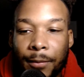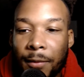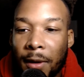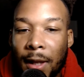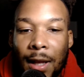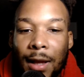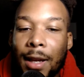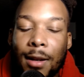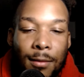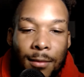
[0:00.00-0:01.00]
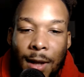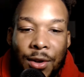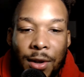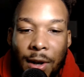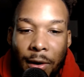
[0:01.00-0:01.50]
the elite
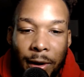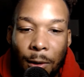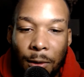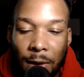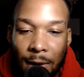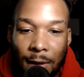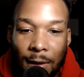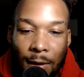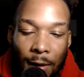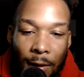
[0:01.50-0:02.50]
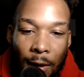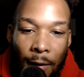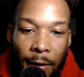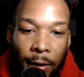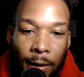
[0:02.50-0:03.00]
legendary coaches
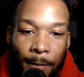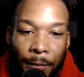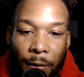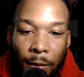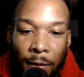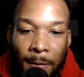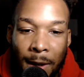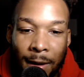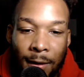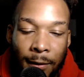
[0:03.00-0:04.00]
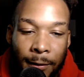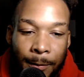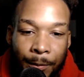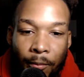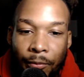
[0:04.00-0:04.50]
of their respective
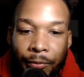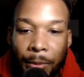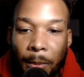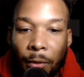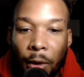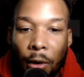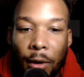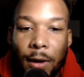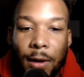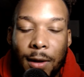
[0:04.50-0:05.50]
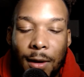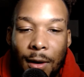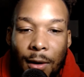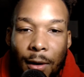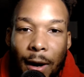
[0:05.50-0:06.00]
careers,
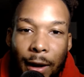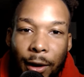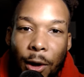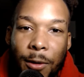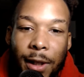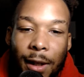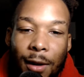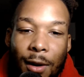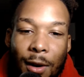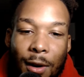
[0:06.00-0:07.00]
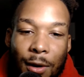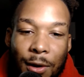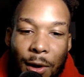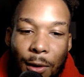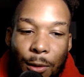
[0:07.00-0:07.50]
right, in coaching.
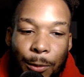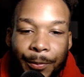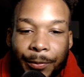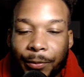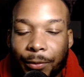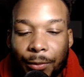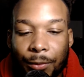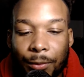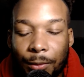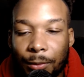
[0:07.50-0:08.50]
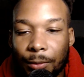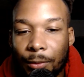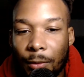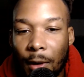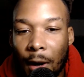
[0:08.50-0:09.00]
So
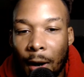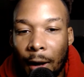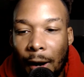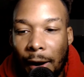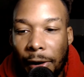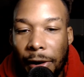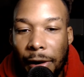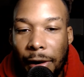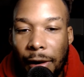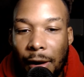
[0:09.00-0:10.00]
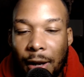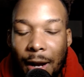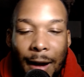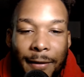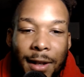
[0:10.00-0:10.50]
you
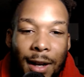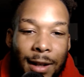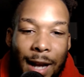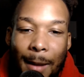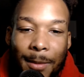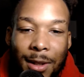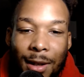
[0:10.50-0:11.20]
have to adapt.